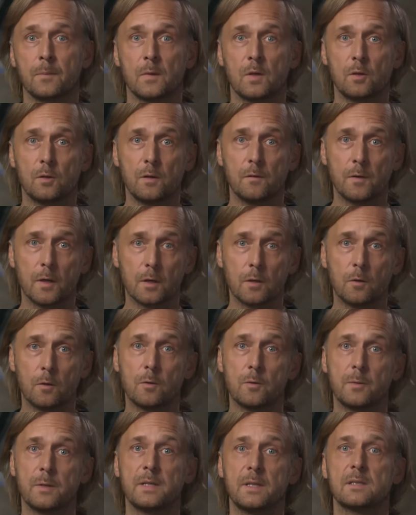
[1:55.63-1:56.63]
To give you a
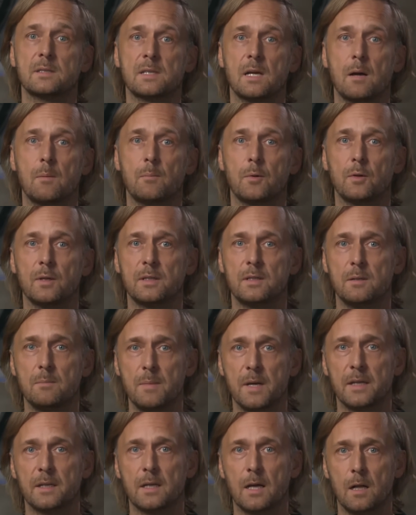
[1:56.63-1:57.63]
concrete example and the
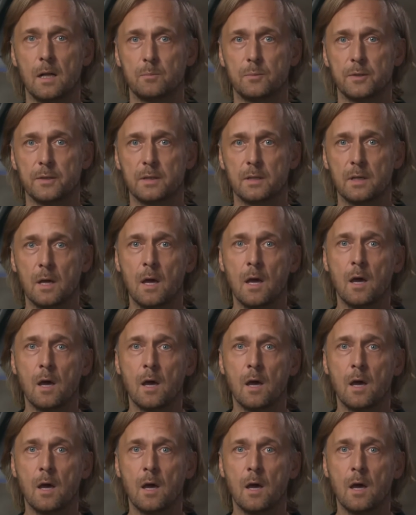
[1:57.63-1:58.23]
main culprit,